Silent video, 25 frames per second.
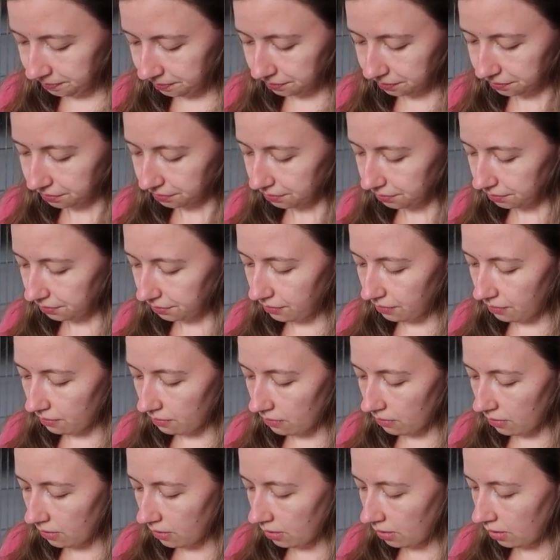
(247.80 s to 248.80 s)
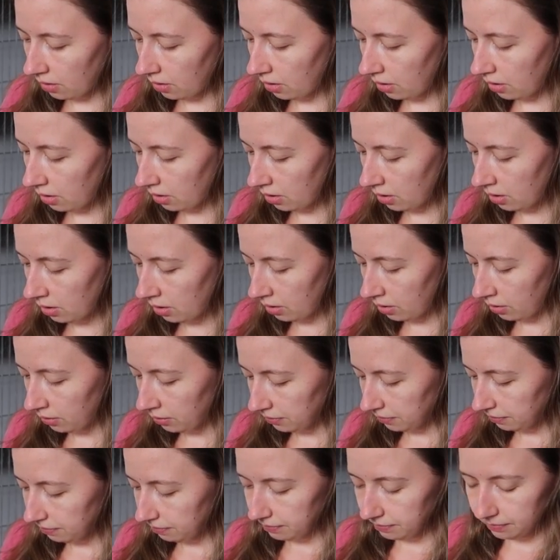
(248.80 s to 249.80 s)

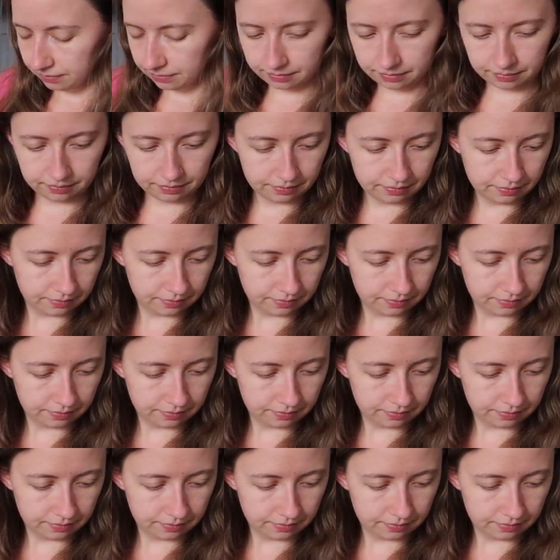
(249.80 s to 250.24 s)
Nobody speaks.